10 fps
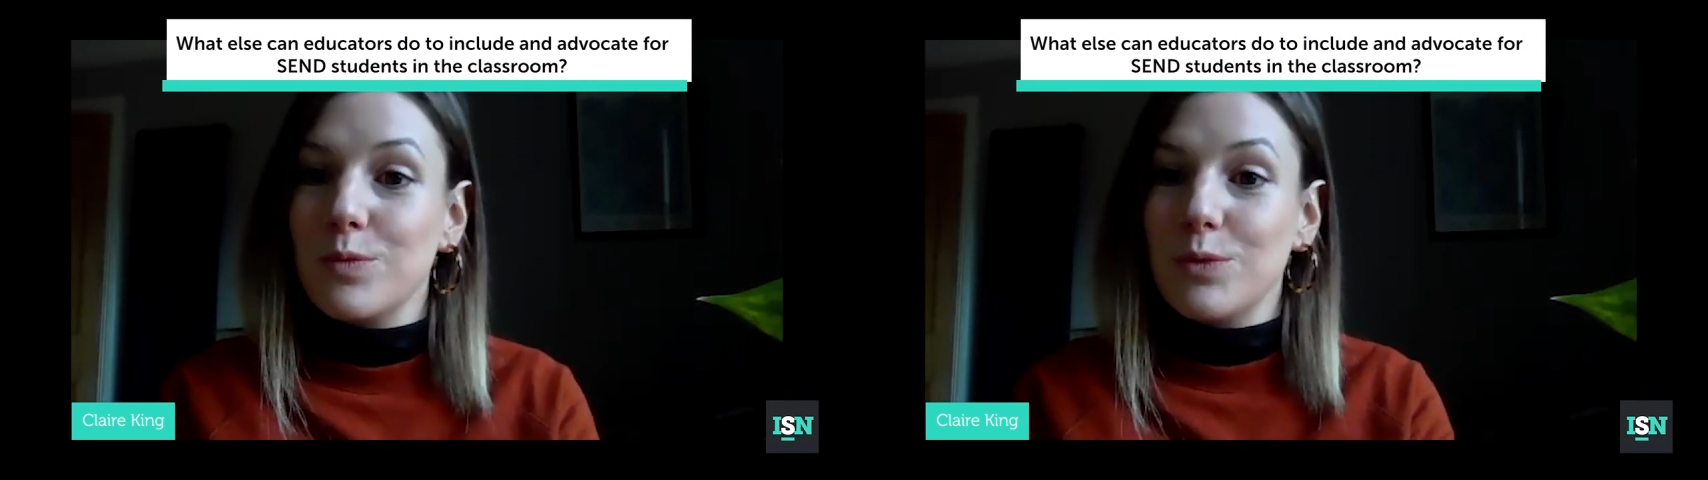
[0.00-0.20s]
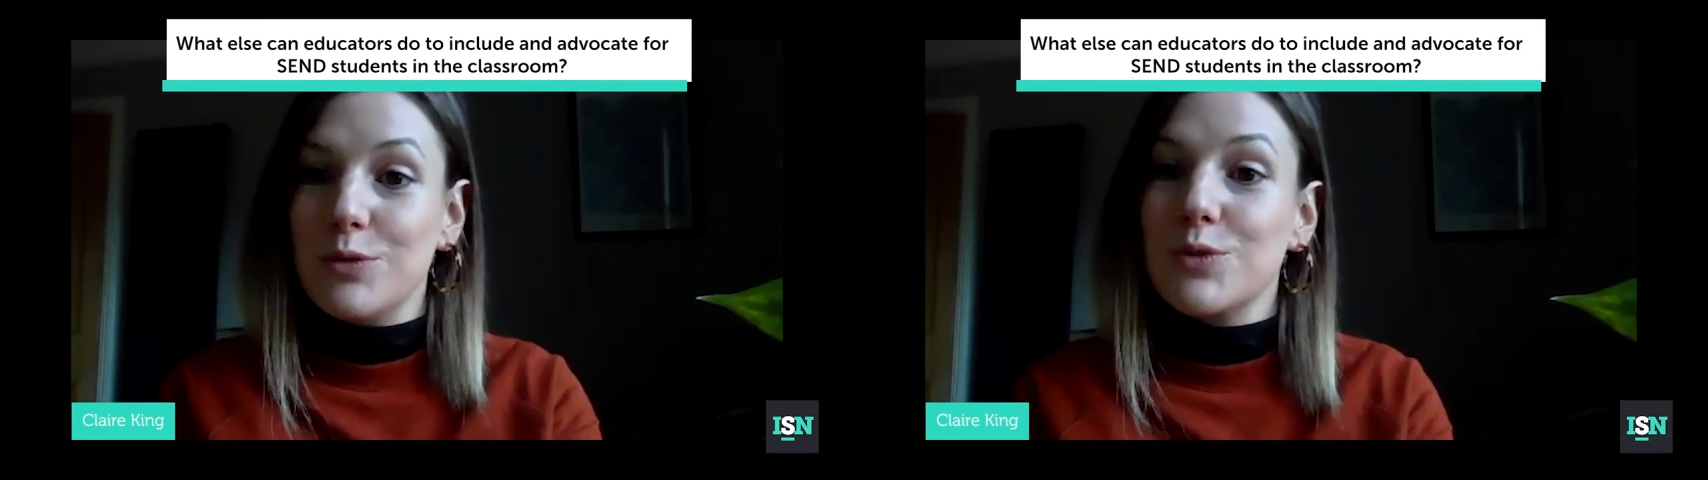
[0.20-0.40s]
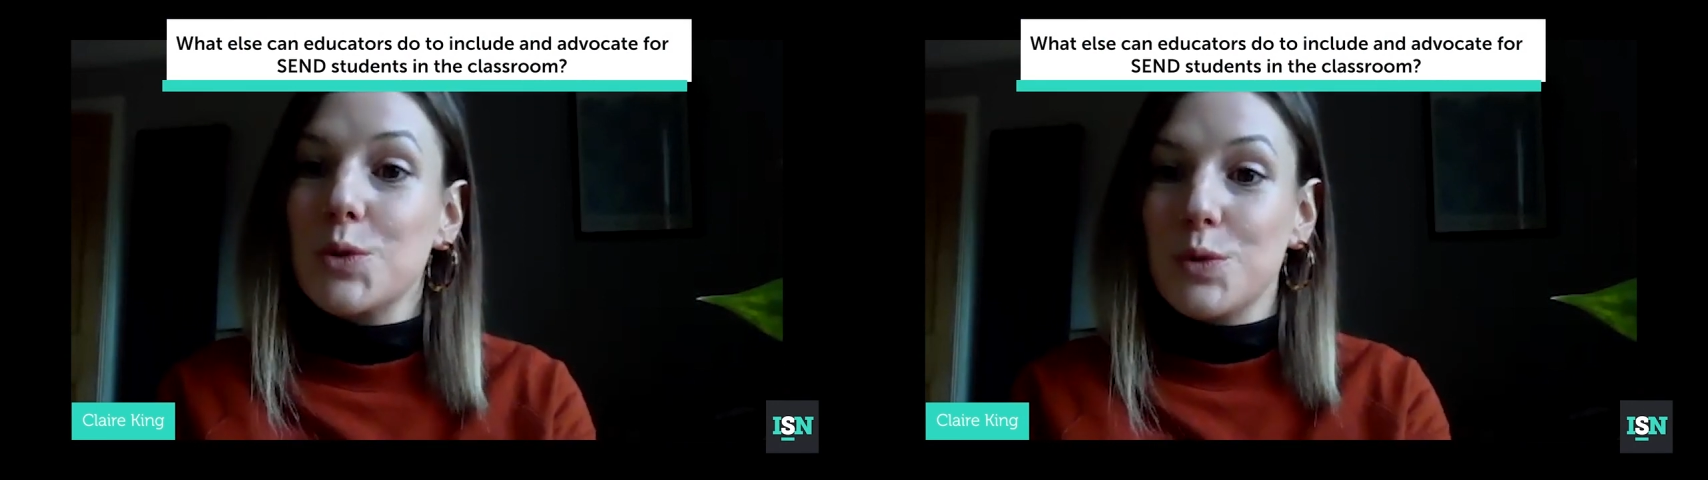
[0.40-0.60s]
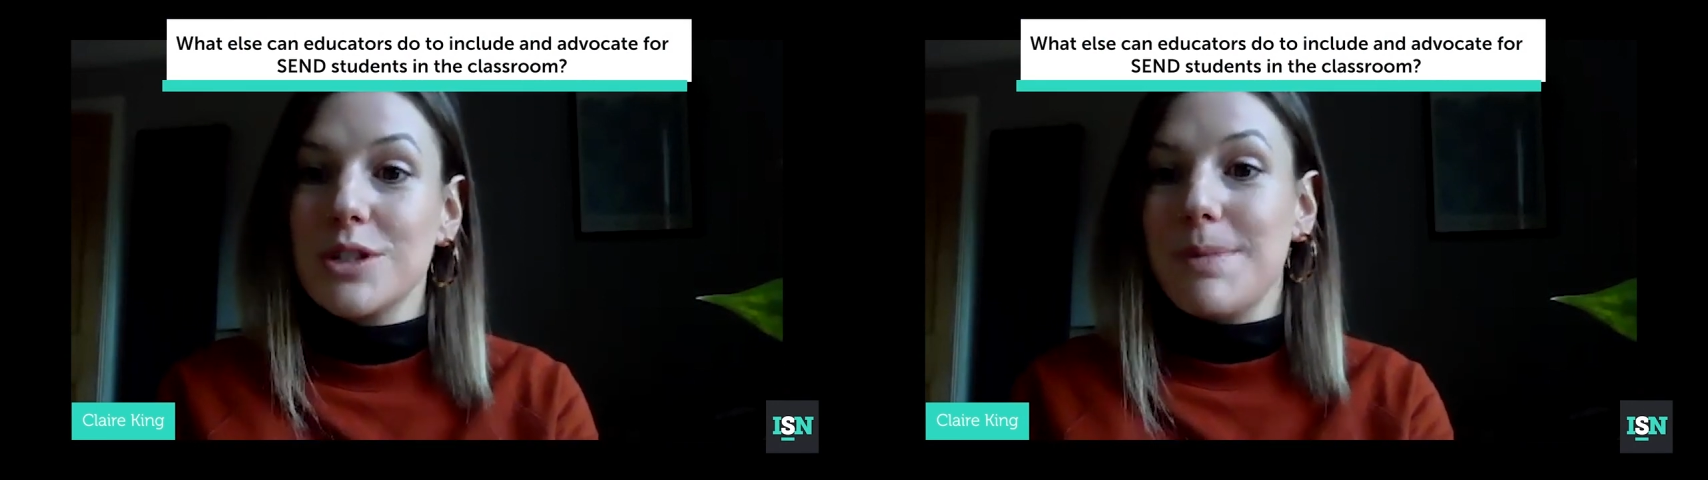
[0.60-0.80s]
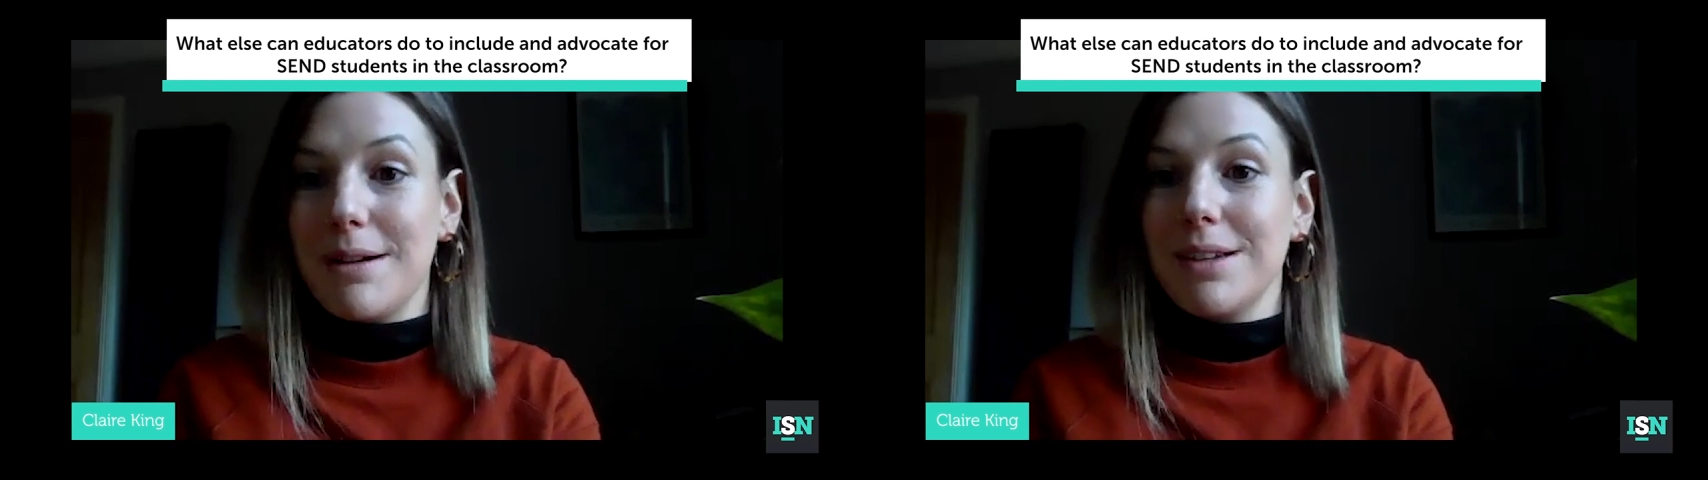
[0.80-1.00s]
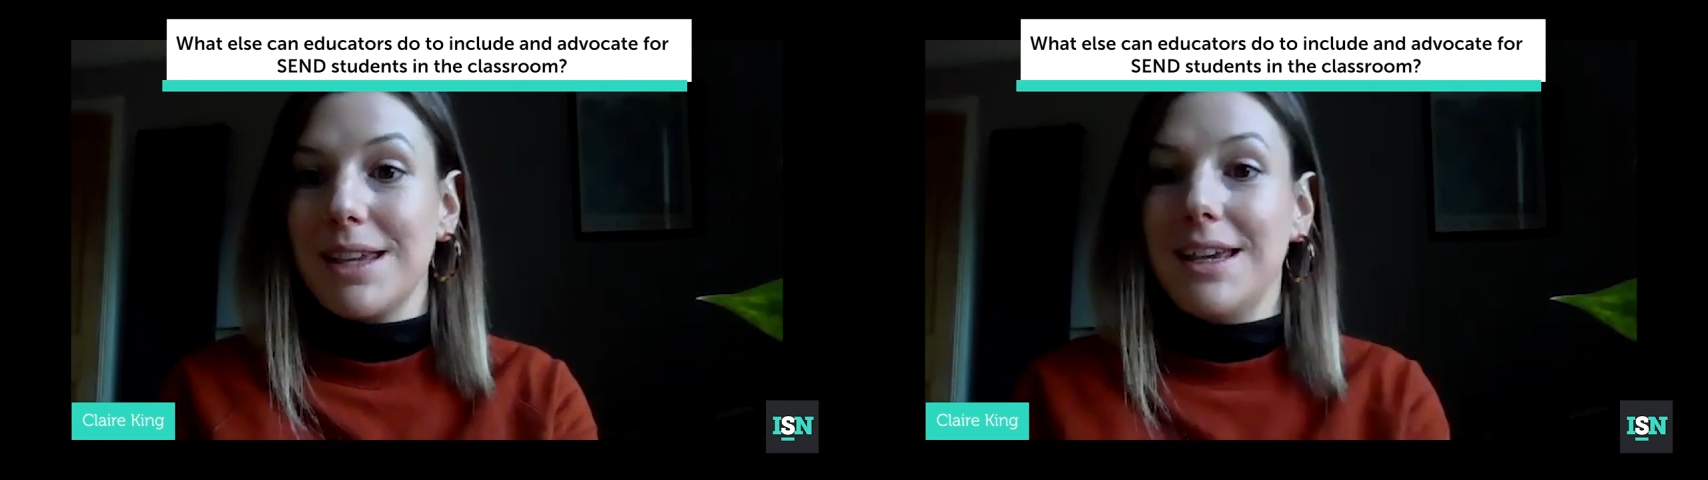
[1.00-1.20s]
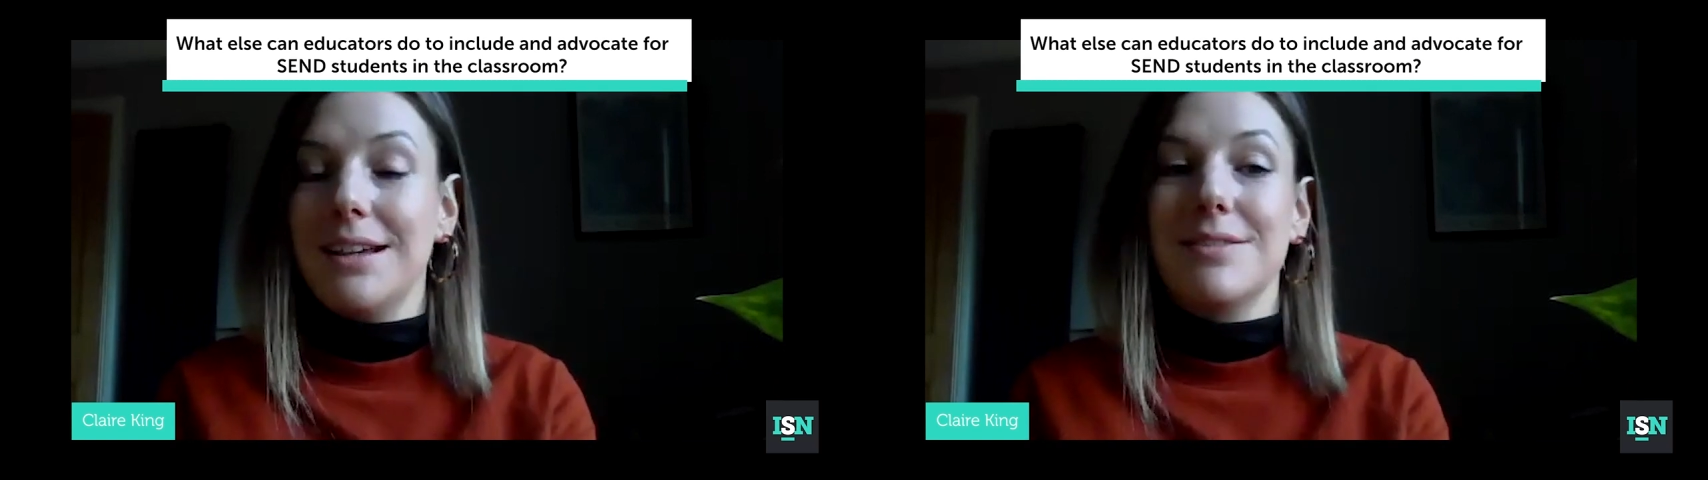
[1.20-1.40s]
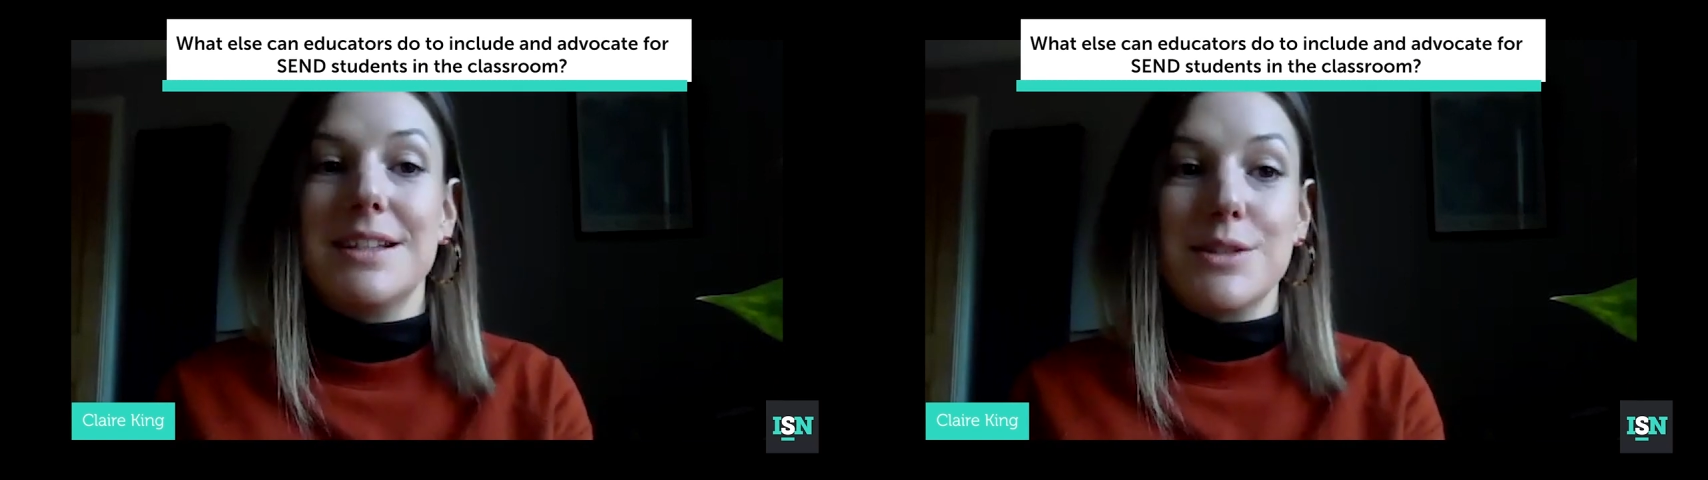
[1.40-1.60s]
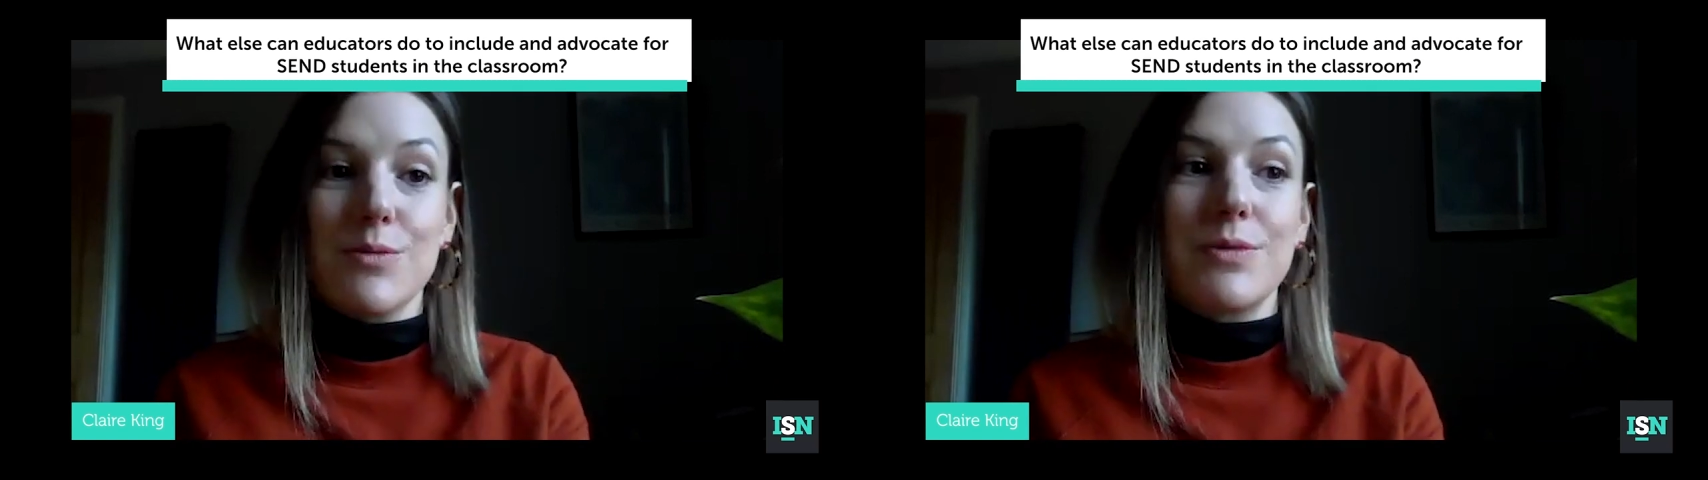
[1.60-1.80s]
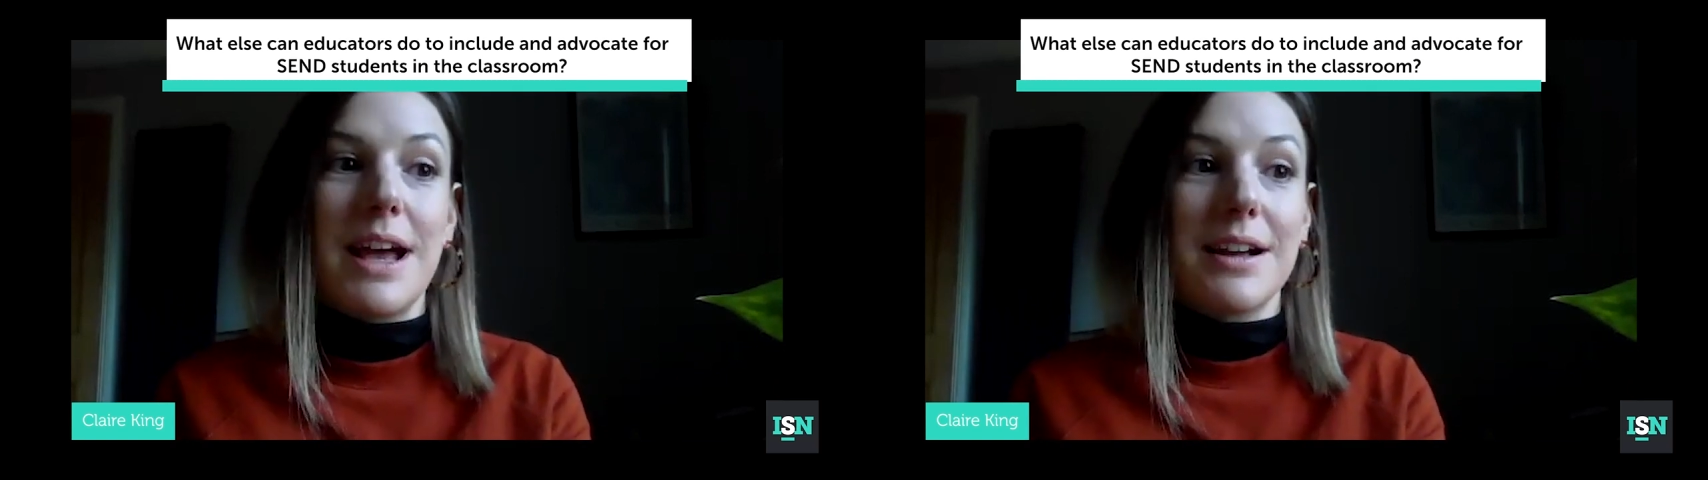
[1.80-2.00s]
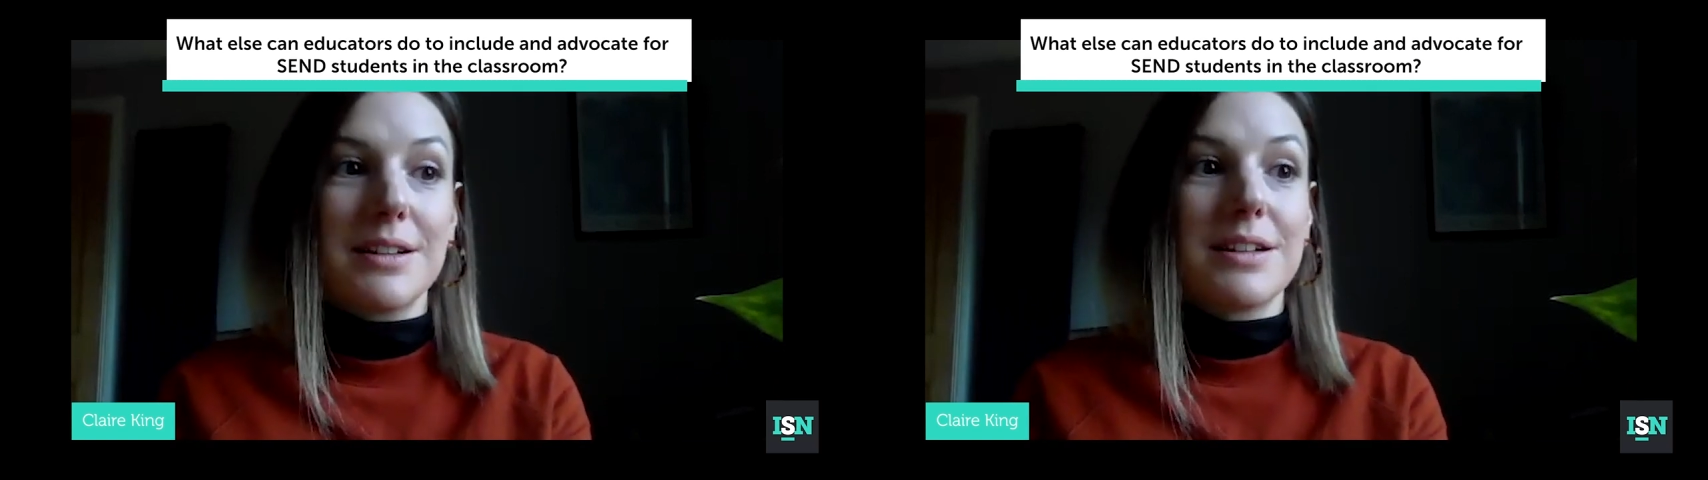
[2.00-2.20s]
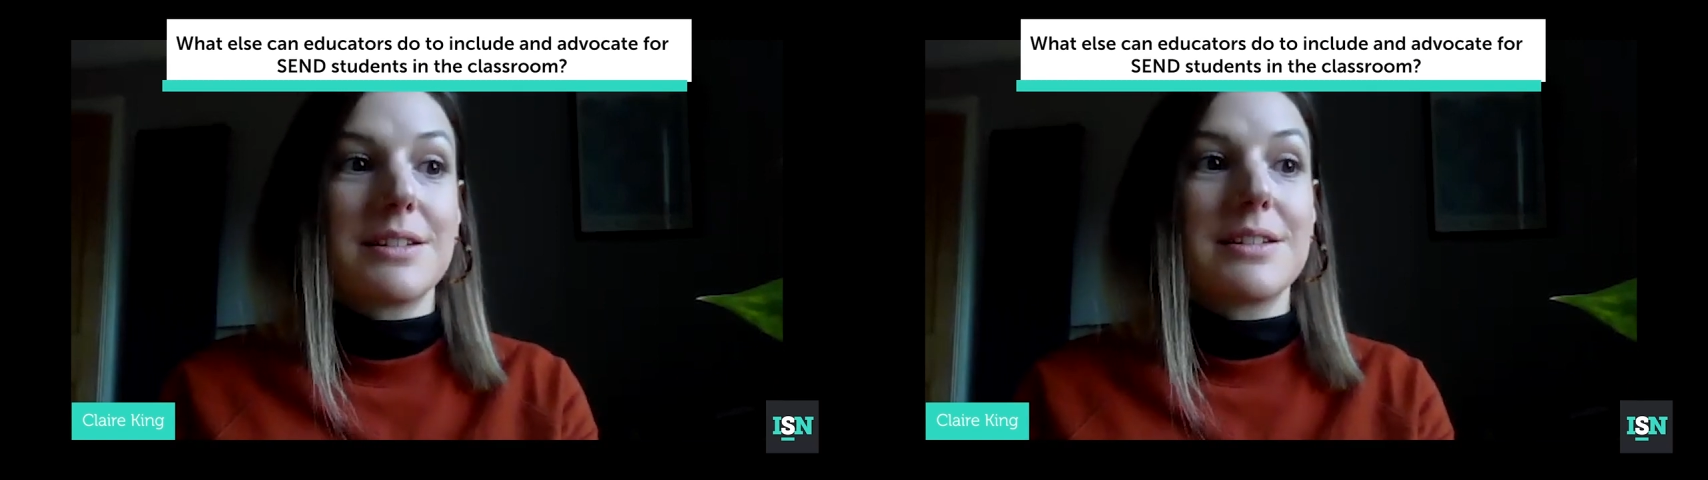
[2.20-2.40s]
you've talked about here is that